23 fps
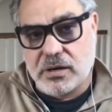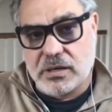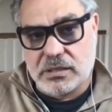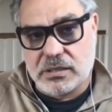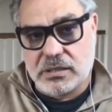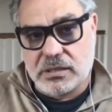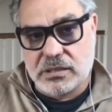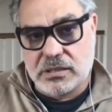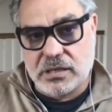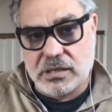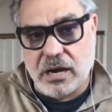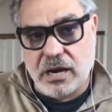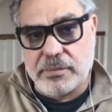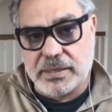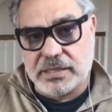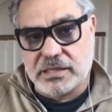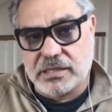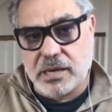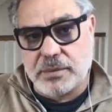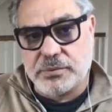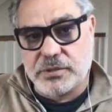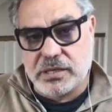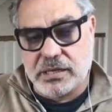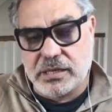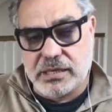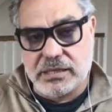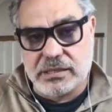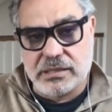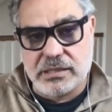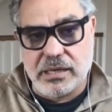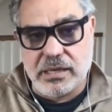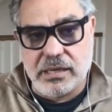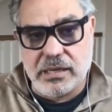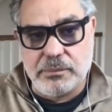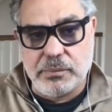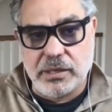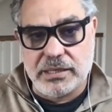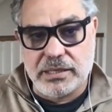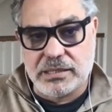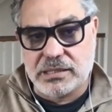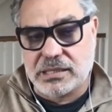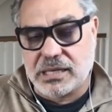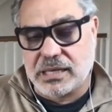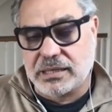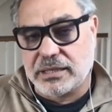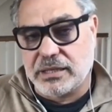get as far as government
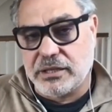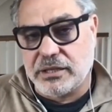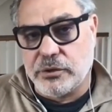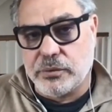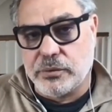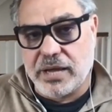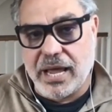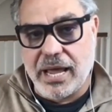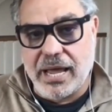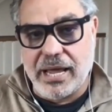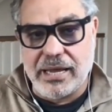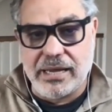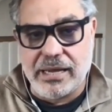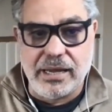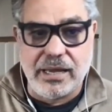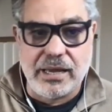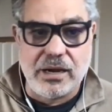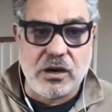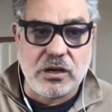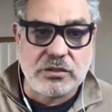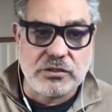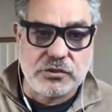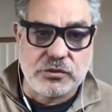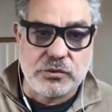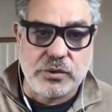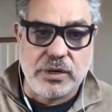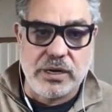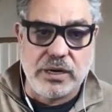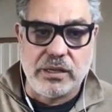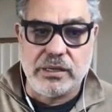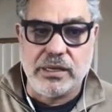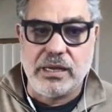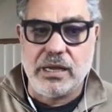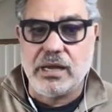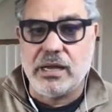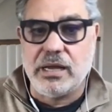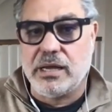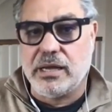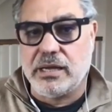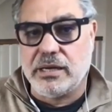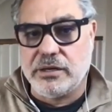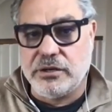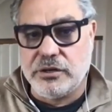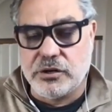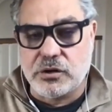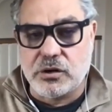subsidies in places like the UK and
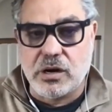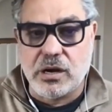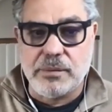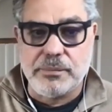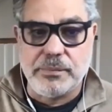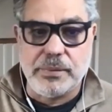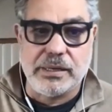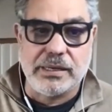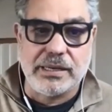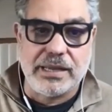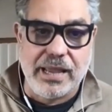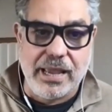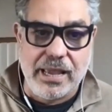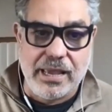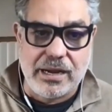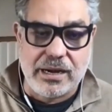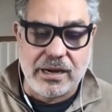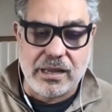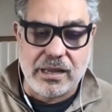Australia and Europe